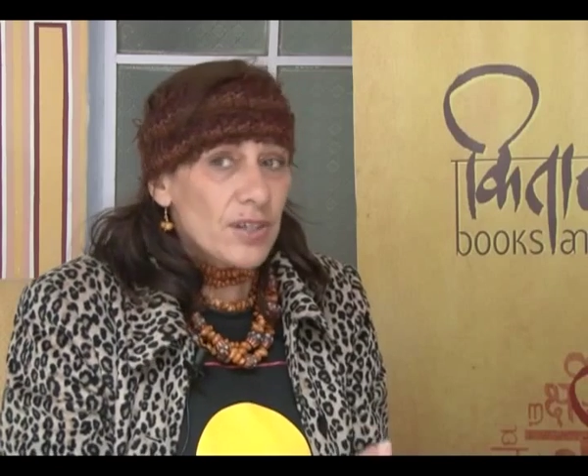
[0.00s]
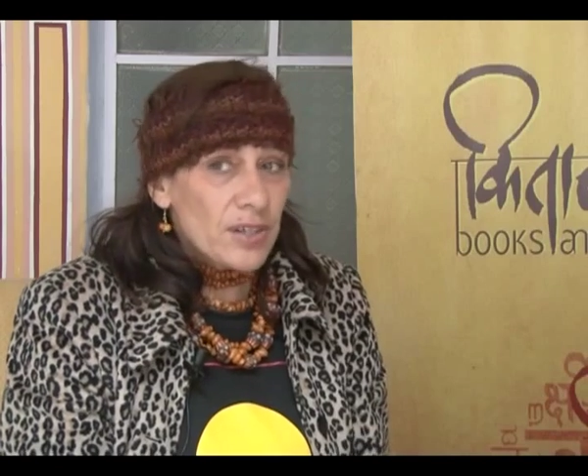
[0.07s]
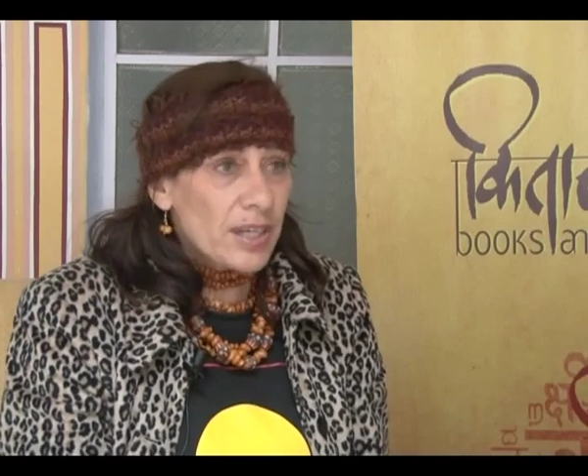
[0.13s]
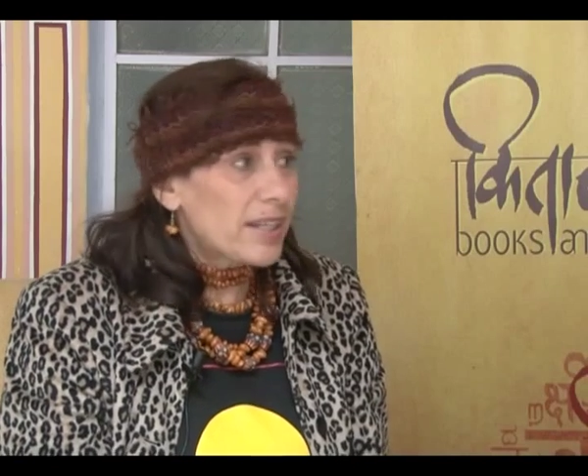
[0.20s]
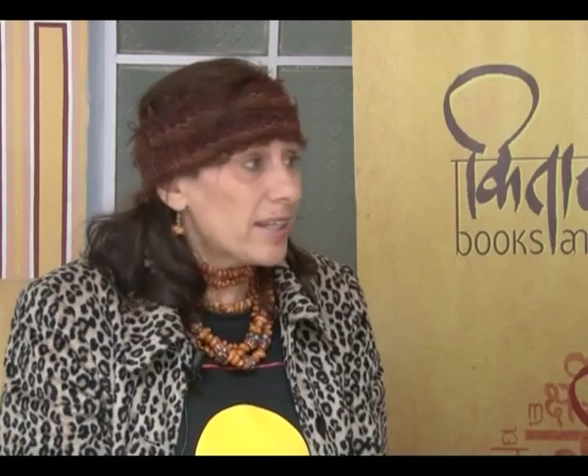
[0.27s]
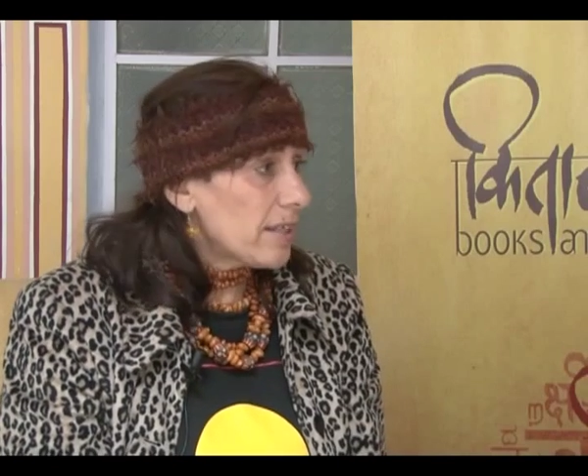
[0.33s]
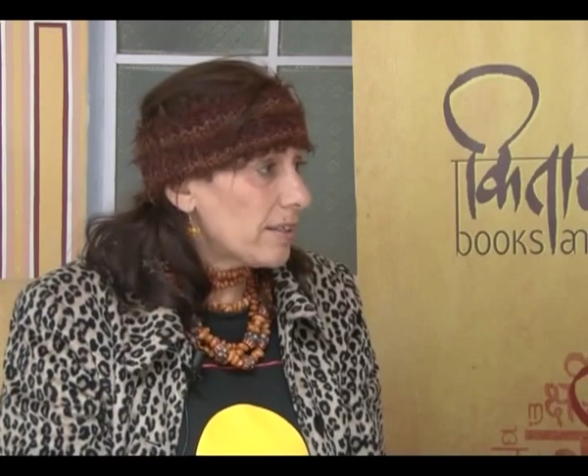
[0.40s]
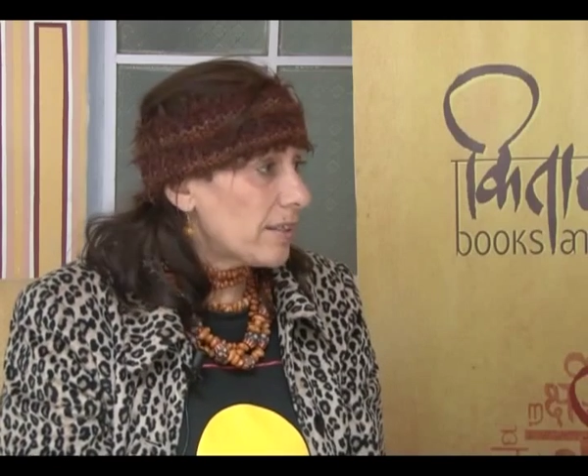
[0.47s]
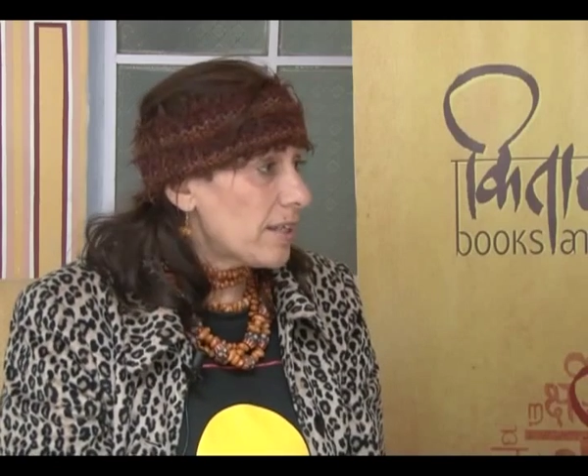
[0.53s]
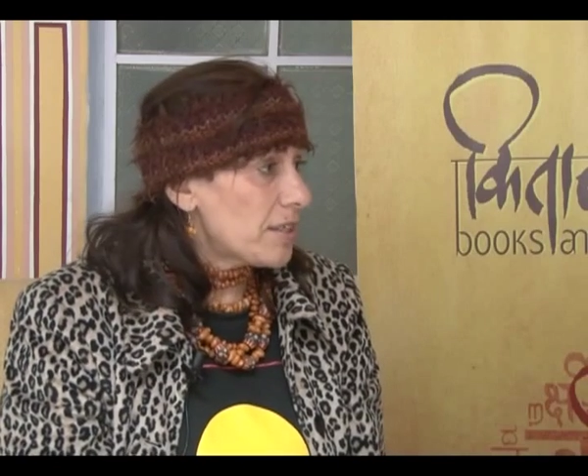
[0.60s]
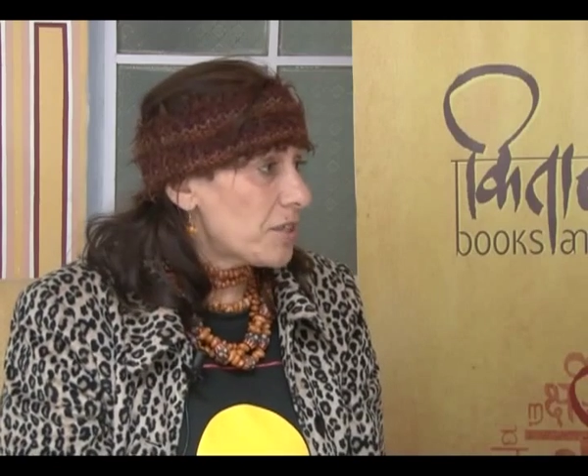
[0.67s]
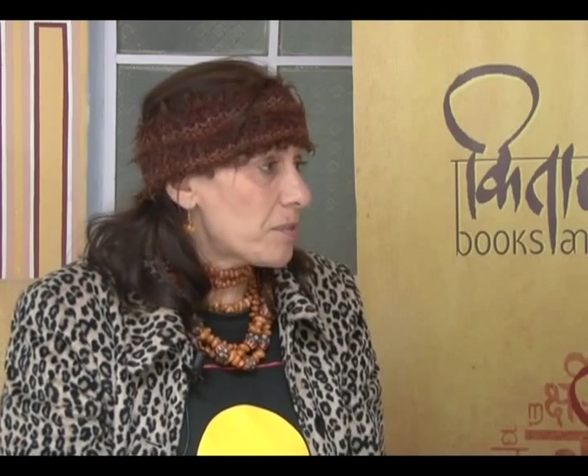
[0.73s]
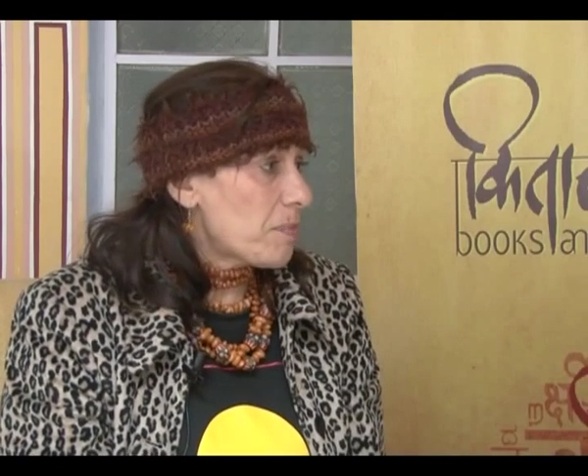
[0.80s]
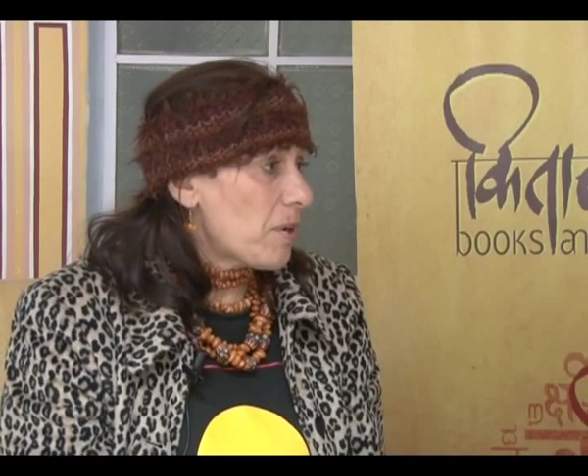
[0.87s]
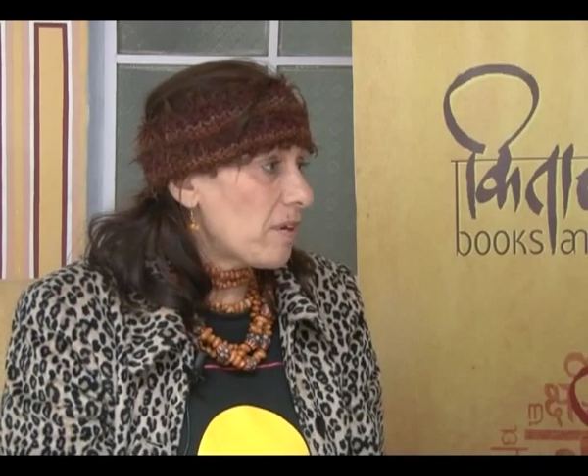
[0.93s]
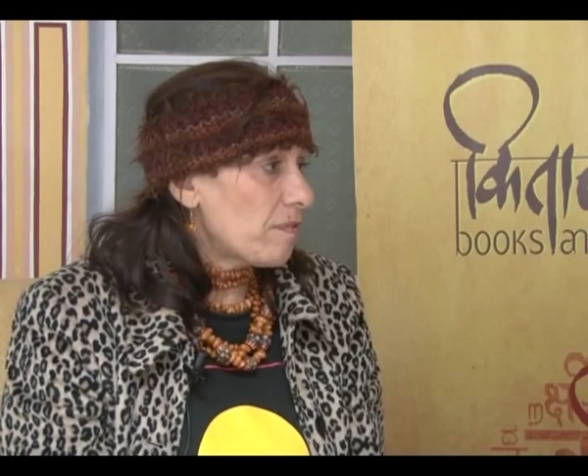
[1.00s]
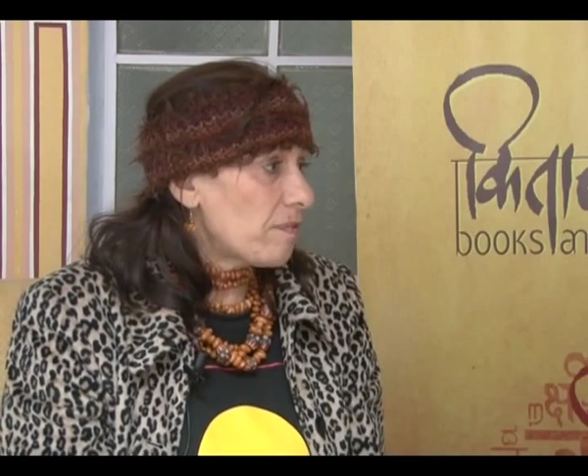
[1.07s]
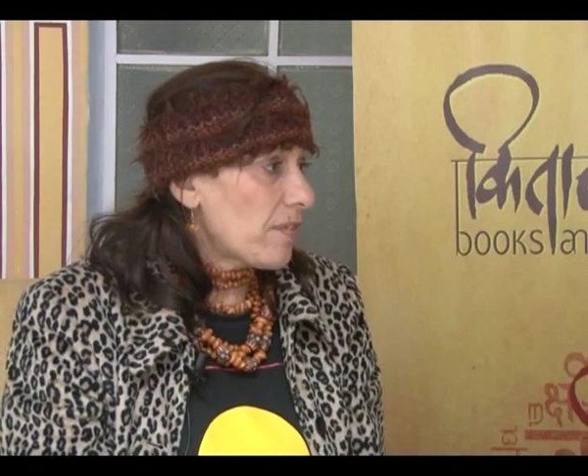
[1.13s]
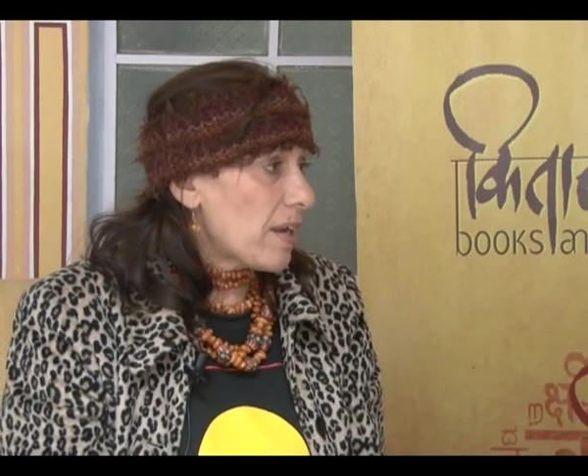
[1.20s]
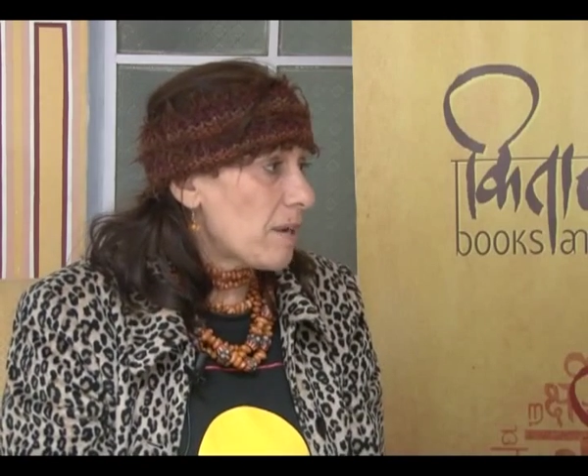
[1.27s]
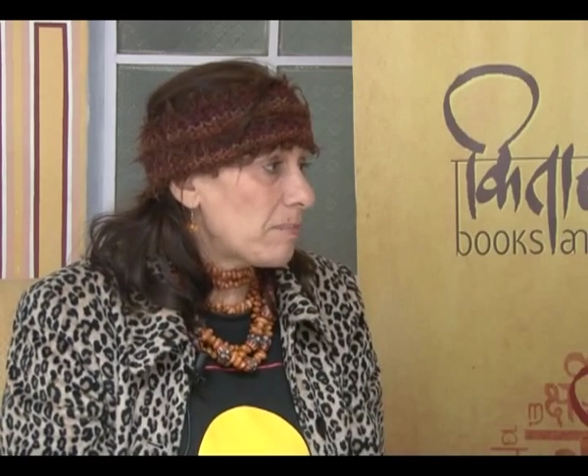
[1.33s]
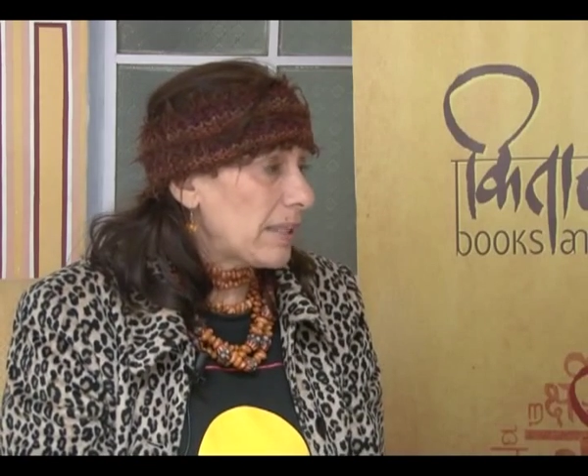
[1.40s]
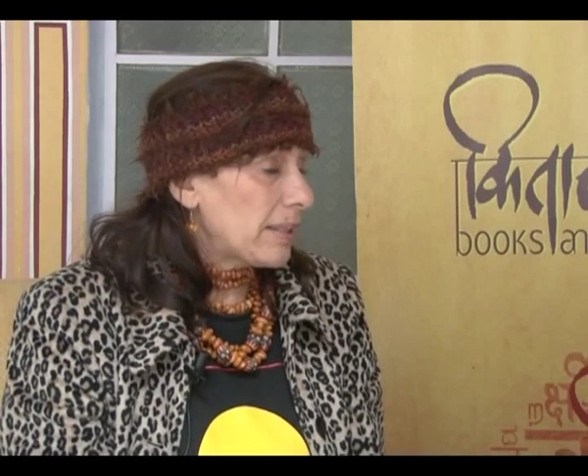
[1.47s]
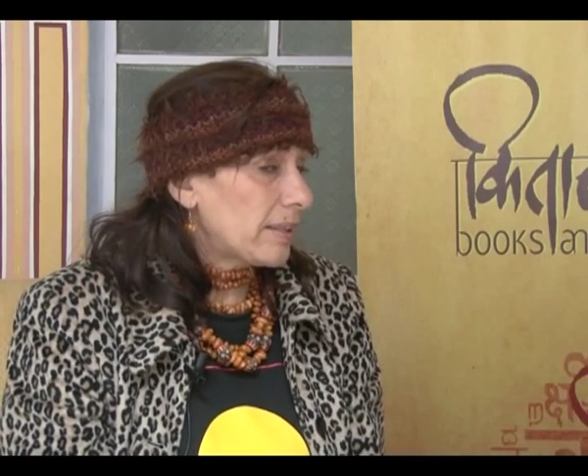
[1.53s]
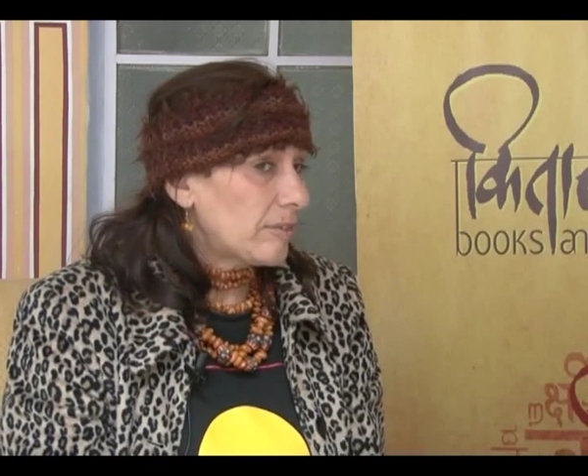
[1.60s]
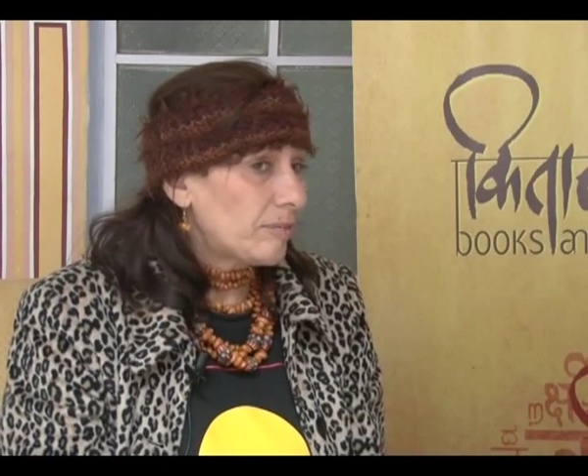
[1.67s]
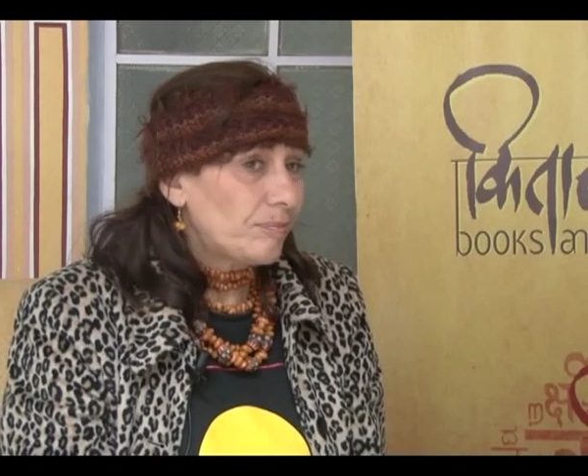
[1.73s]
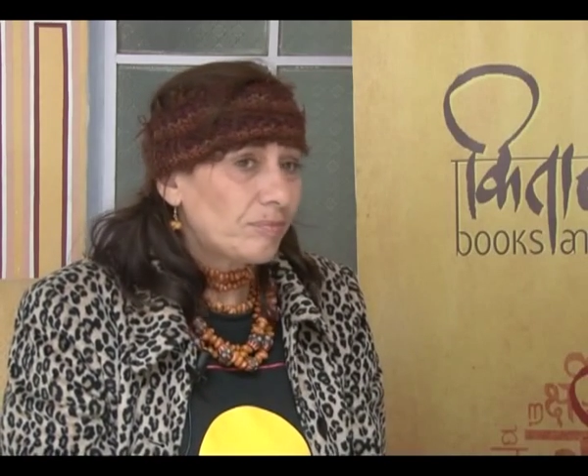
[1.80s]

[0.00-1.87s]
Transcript: Again, that's my family.